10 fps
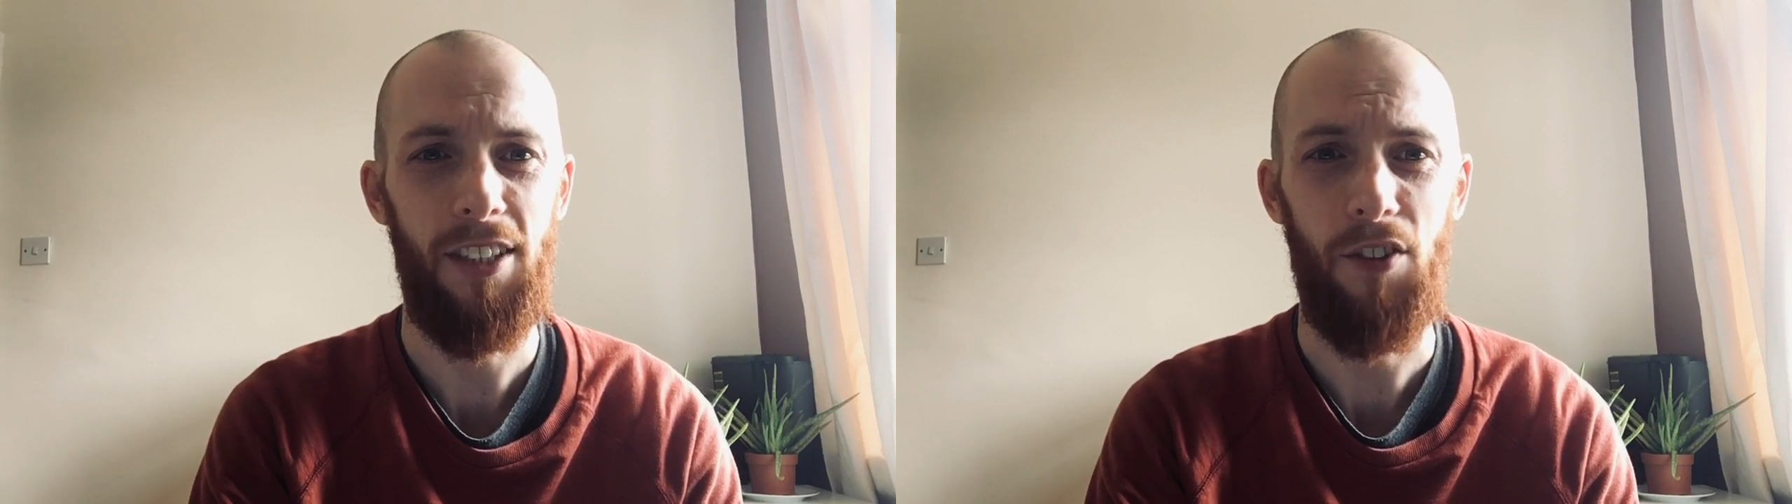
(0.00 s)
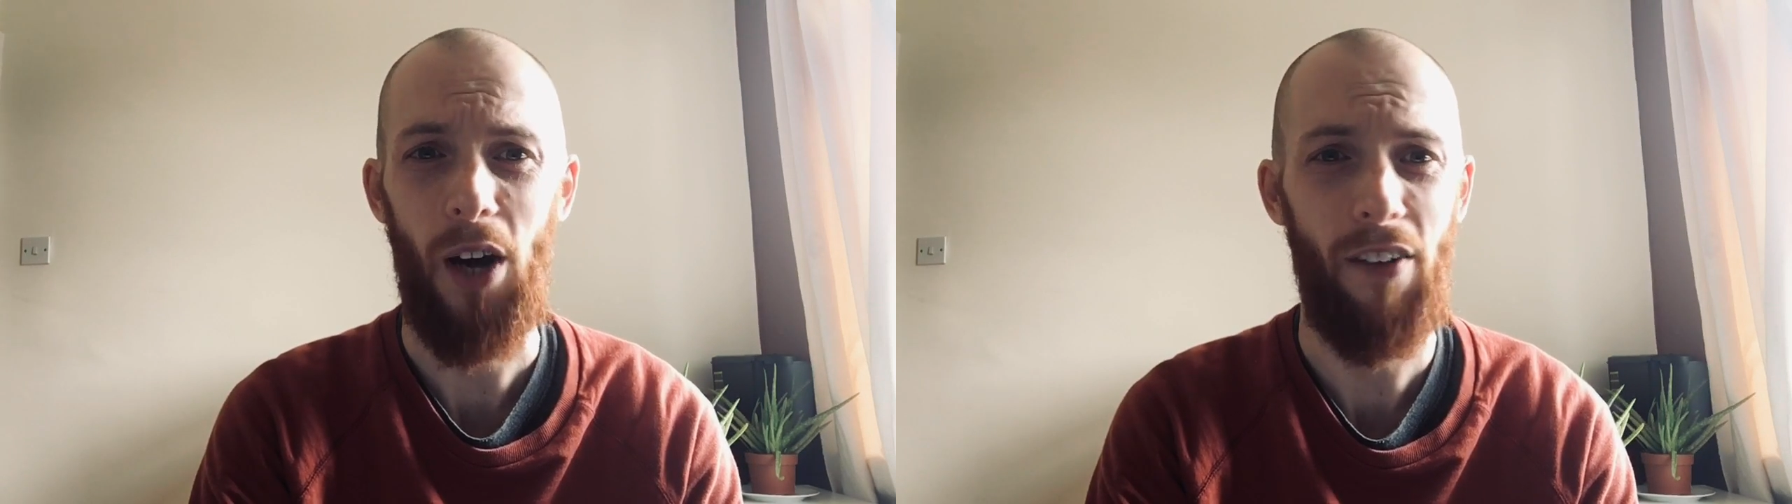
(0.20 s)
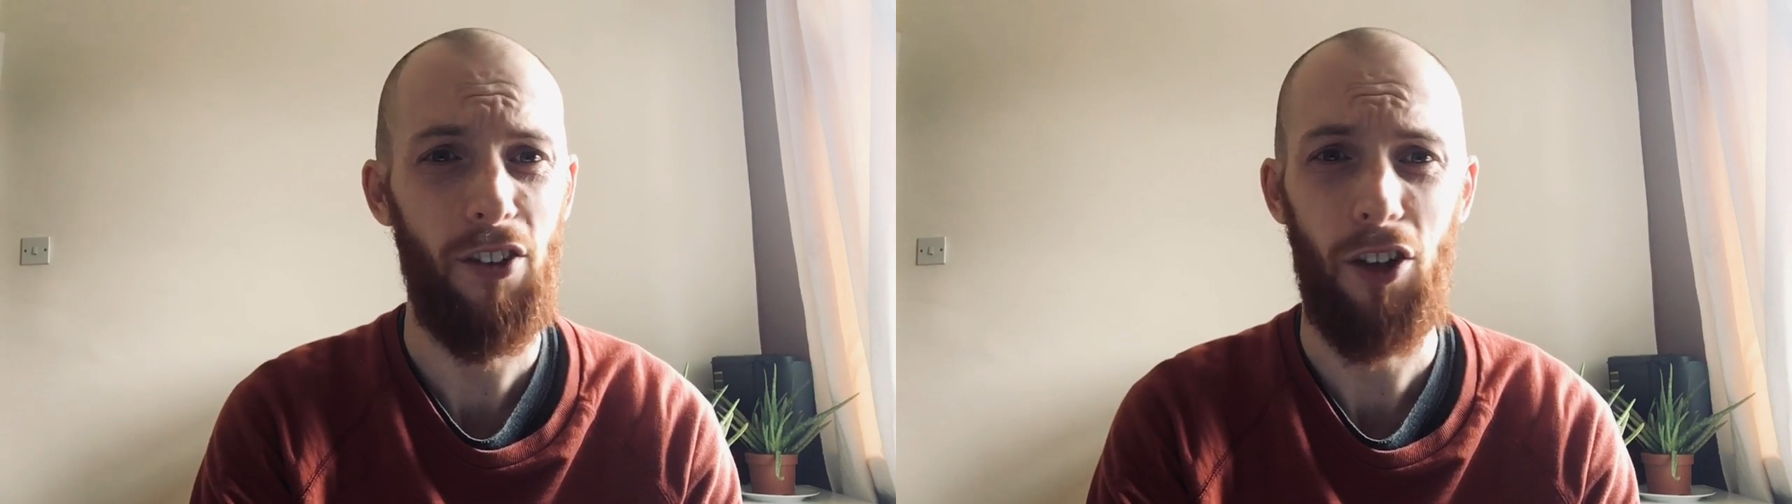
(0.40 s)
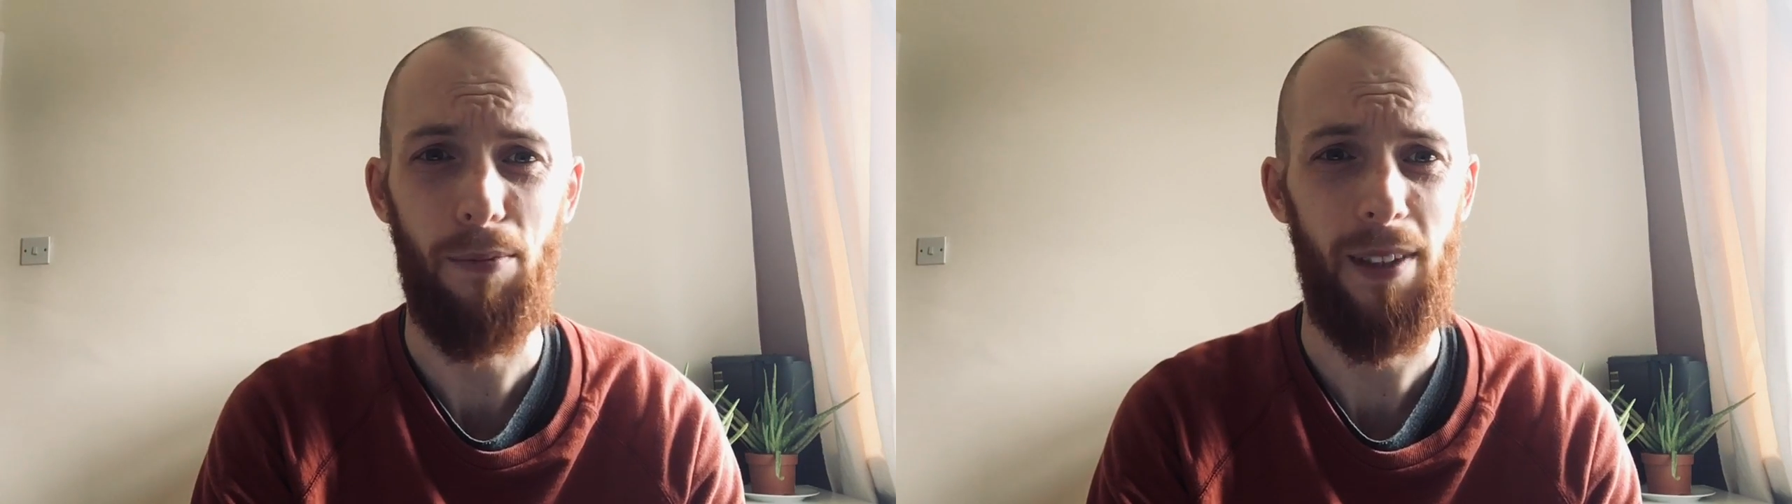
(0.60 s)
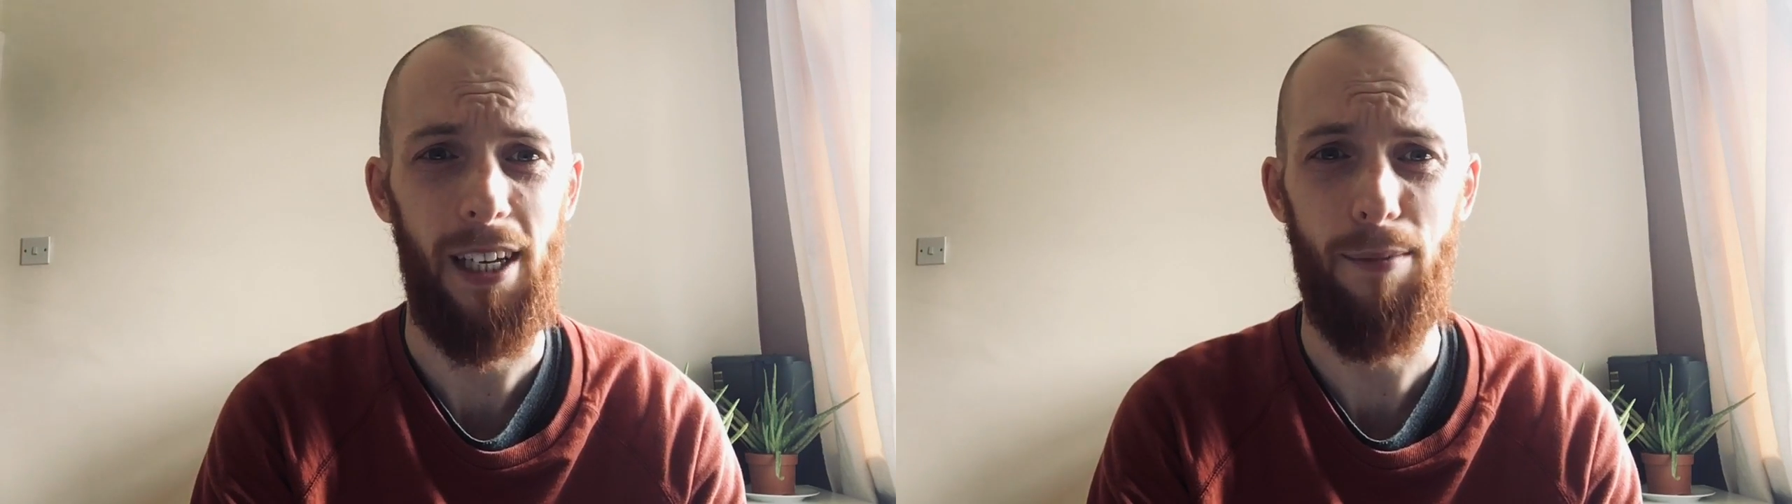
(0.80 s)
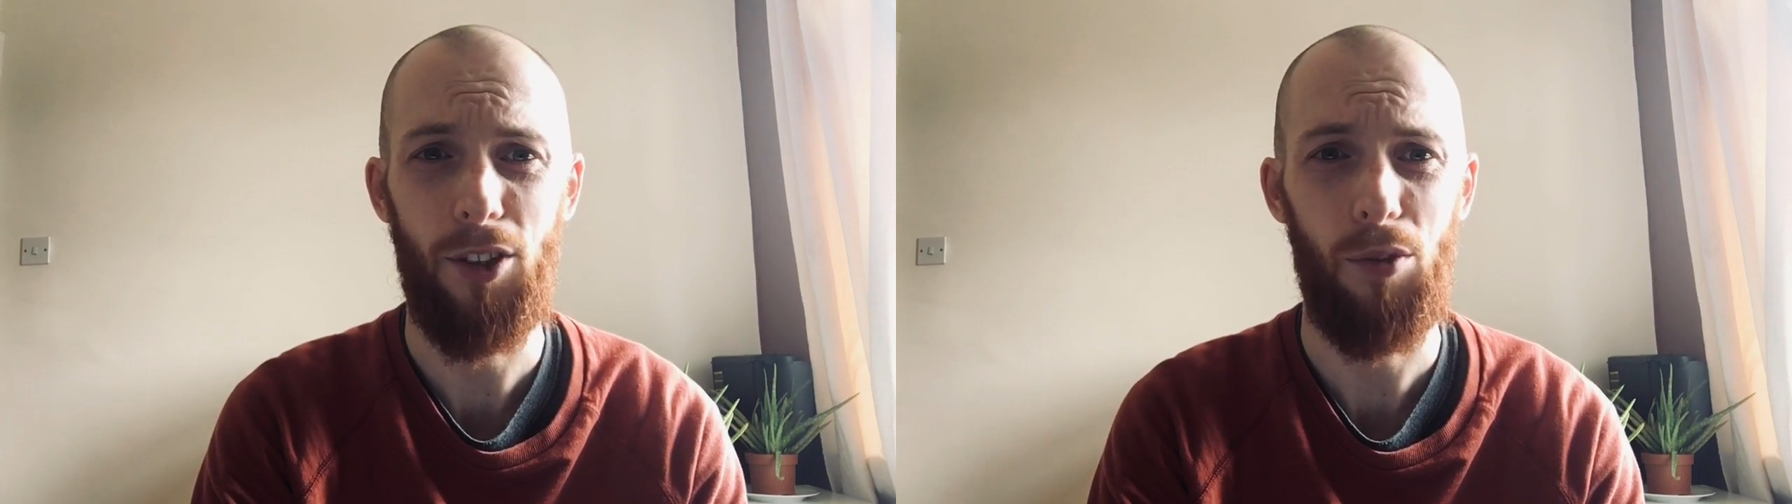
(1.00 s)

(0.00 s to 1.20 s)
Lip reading: if you haven't come to him as